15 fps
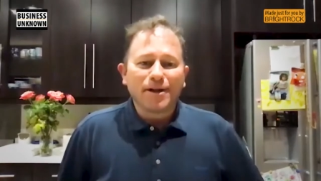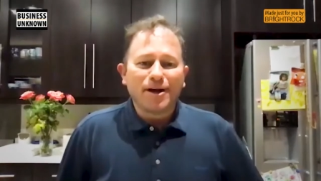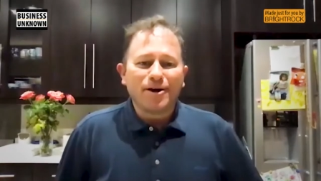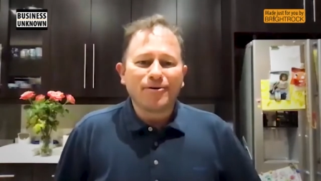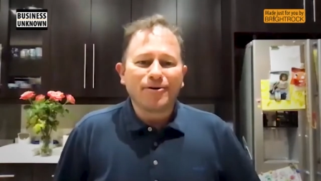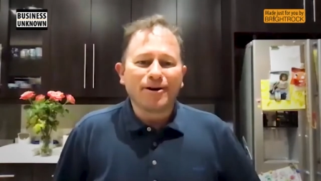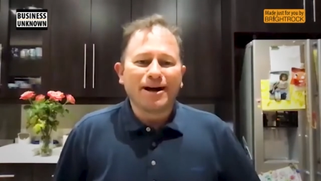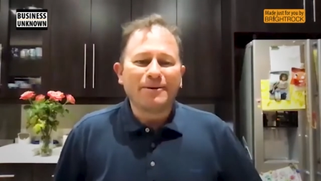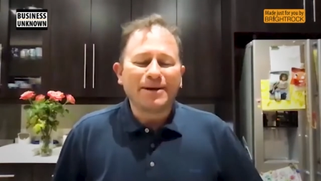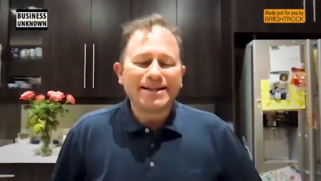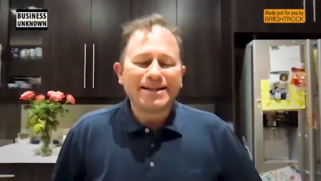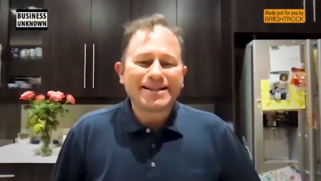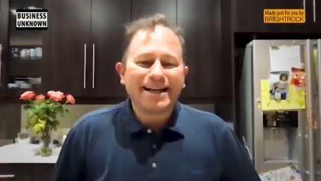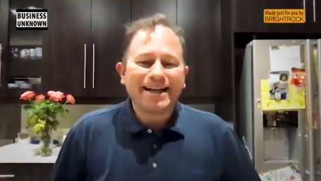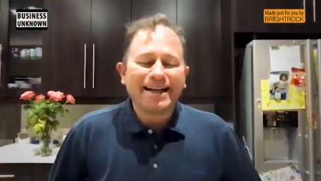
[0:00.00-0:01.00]
All right. Well,
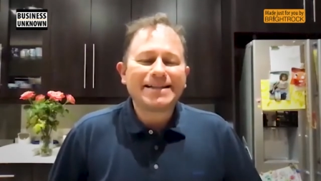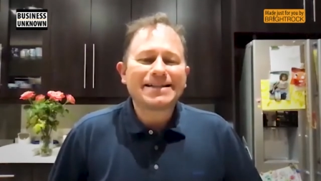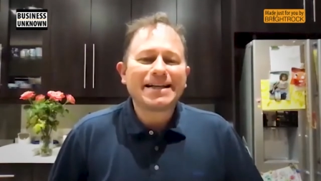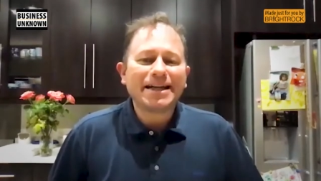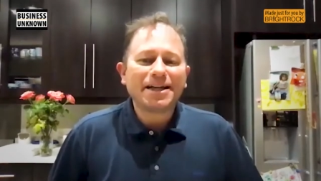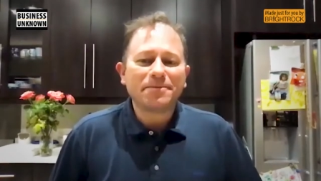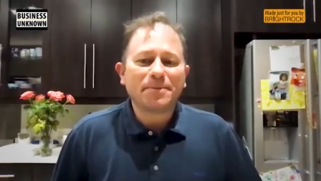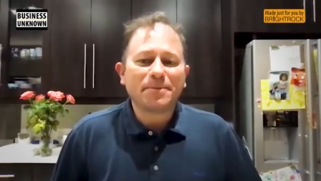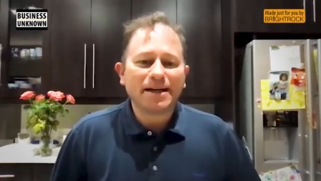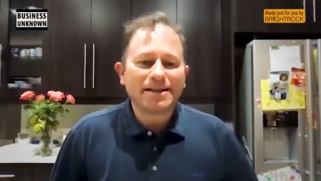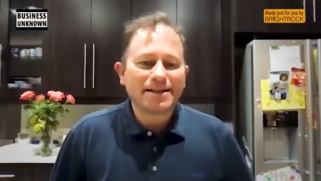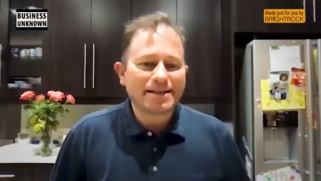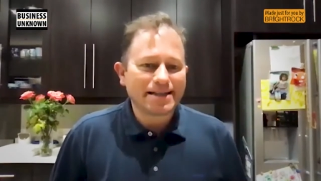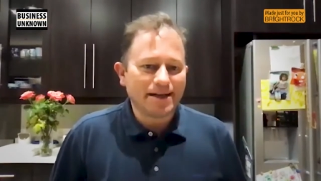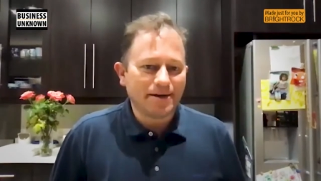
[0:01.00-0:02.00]
let's uh, let's say goodbye
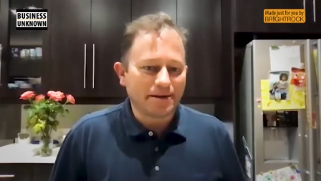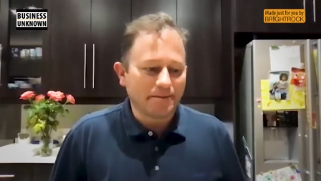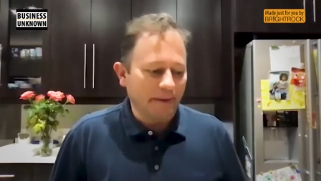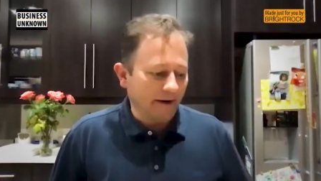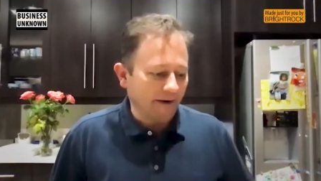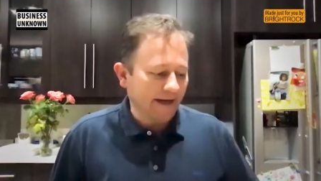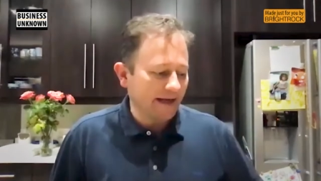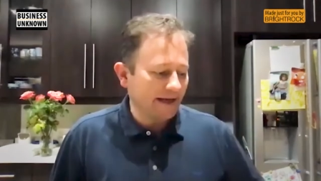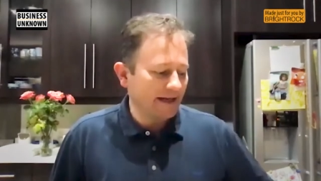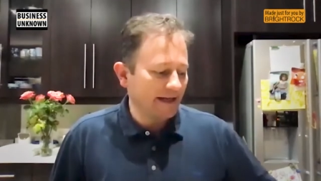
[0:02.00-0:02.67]
to South America.